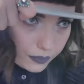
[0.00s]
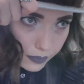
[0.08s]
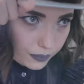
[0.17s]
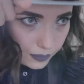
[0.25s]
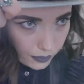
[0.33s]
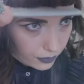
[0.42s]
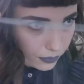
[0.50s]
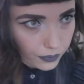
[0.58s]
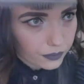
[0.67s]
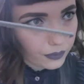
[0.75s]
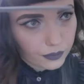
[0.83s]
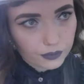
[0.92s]
Thank you so
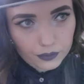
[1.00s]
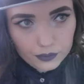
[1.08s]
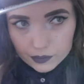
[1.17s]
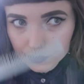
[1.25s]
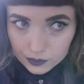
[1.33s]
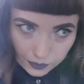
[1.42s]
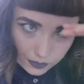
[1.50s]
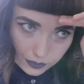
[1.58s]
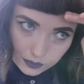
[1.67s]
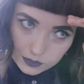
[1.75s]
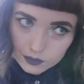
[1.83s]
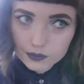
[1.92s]
much for watching. I
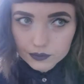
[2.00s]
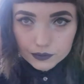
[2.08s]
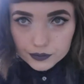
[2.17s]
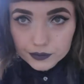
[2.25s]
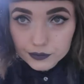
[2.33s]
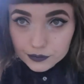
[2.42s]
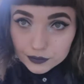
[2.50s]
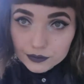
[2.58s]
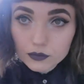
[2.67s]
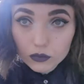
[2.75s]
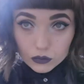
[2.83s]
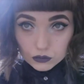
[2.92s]
hope this video was
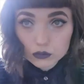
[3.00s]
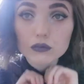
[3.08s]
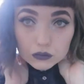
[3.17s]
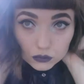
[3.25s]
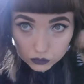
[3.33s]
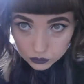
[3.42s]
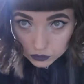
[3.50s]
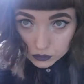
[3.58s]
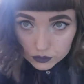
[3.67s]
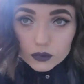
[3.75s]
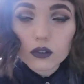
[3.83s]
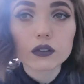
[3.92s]
helpful. If it was,
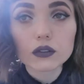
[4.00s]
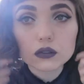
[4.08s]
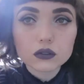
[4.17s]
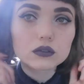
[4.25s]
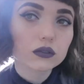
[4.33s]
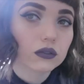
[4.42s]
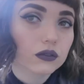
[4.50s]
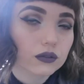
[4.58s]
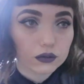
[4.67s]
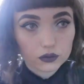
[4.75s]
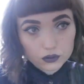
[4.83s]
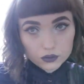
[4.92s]
make sure you like,
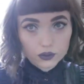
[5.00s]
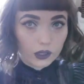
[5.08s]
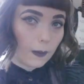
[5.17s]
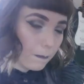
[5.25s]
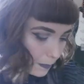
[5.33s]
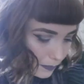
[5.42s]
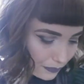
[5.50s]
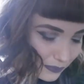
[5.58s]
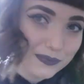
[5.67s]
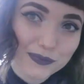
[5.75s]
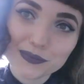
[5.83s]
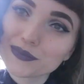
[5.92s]
comment, and
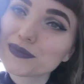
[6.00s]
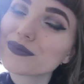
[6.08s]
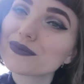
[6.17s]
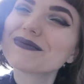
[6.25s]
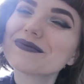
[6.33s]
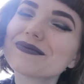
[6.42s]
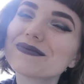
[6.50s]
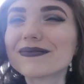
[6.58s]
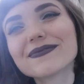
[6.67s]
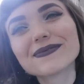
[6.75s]
subscribe, and I will see you